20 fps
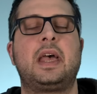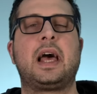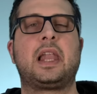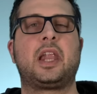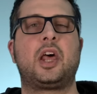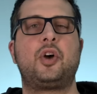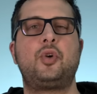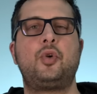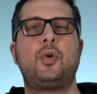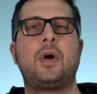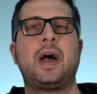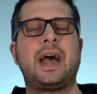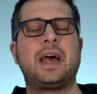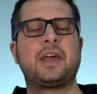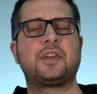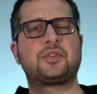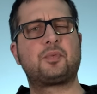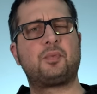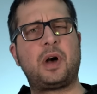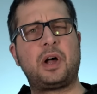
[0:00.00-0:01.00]
Hello
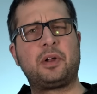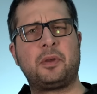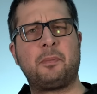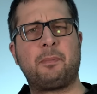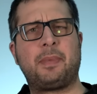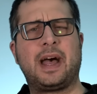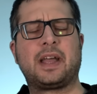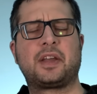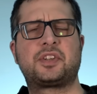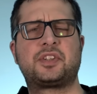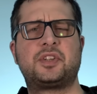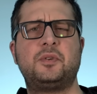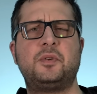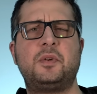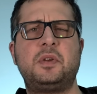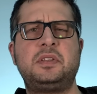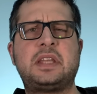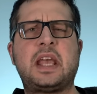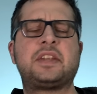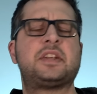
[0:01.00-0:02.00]
and welcome back to
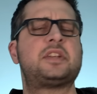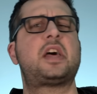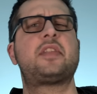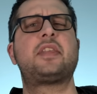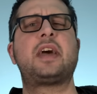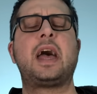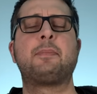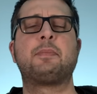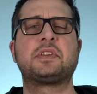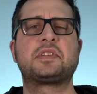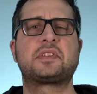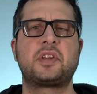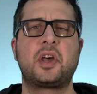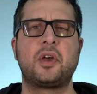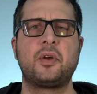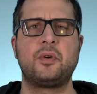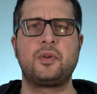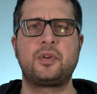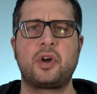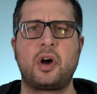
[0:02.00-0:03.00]
yet another
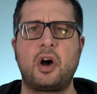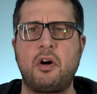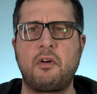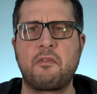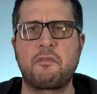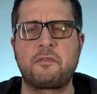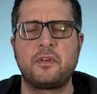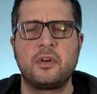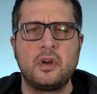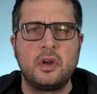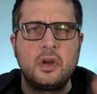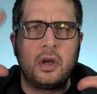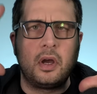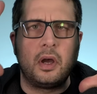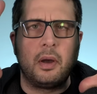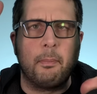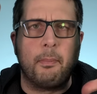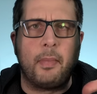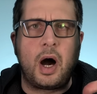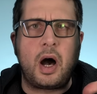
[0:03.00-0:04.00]
episode of
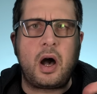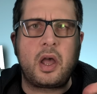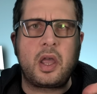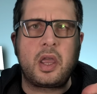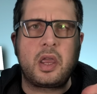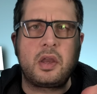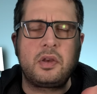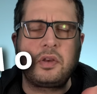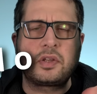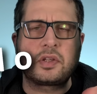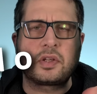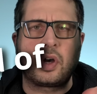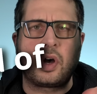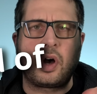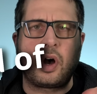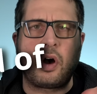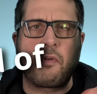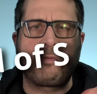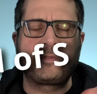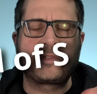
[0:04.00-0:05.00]
Mind
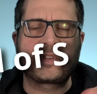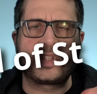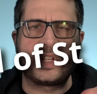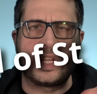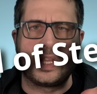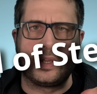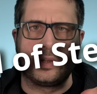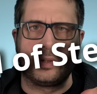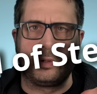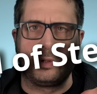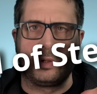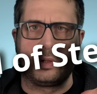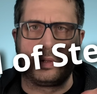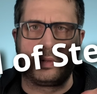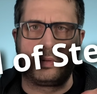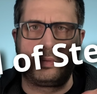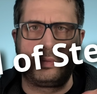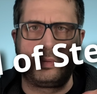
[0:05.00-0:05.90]
of Steel.